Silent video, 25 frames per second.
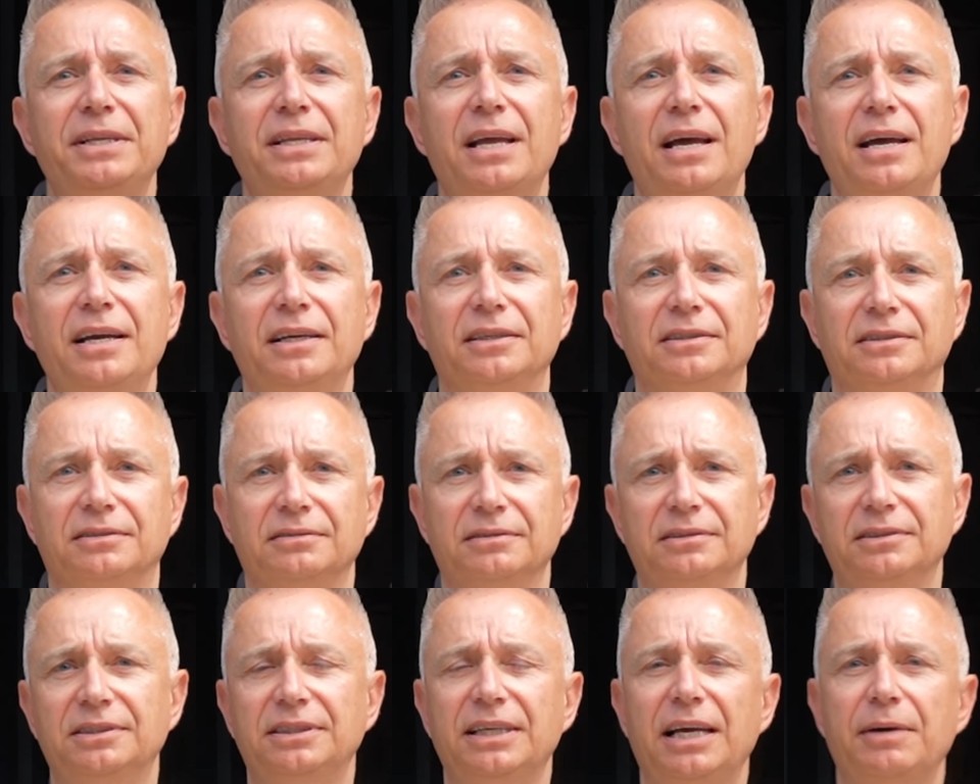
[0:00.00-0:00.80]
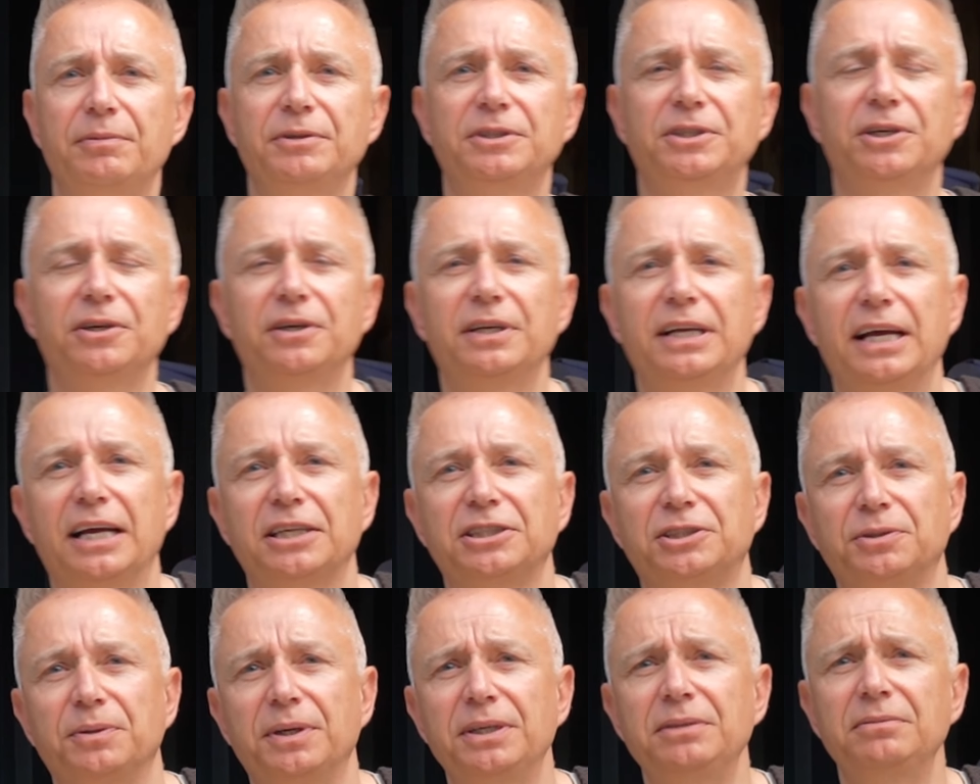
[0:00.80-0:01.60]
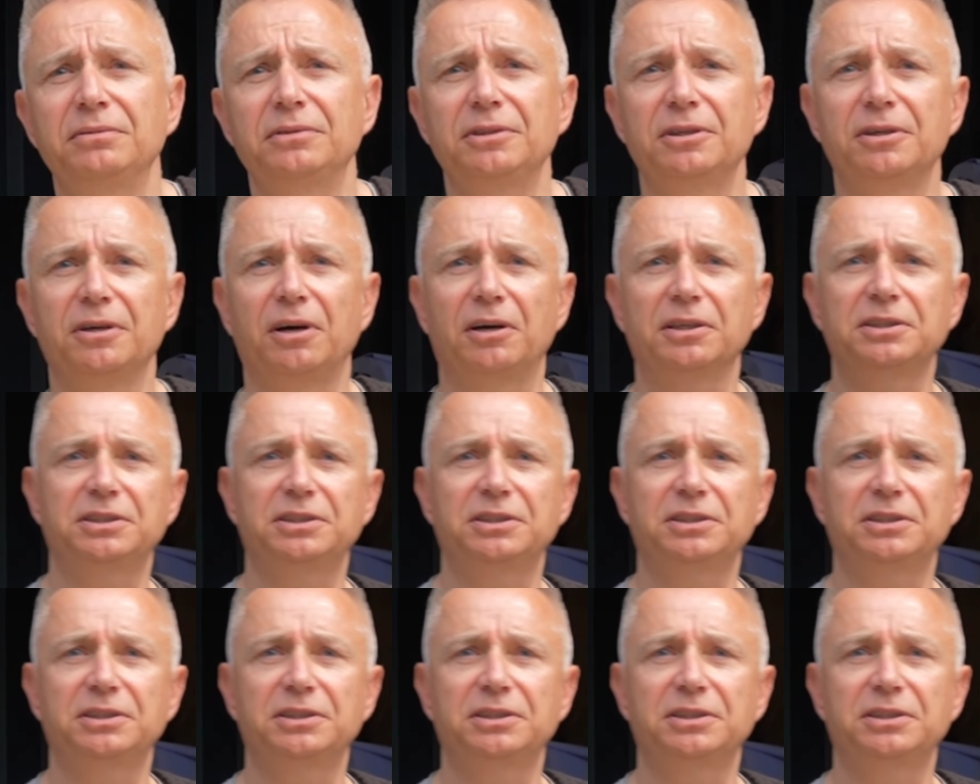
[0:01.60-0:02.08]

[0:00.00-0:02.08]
days. See how we turn out, shall we? Look, I'll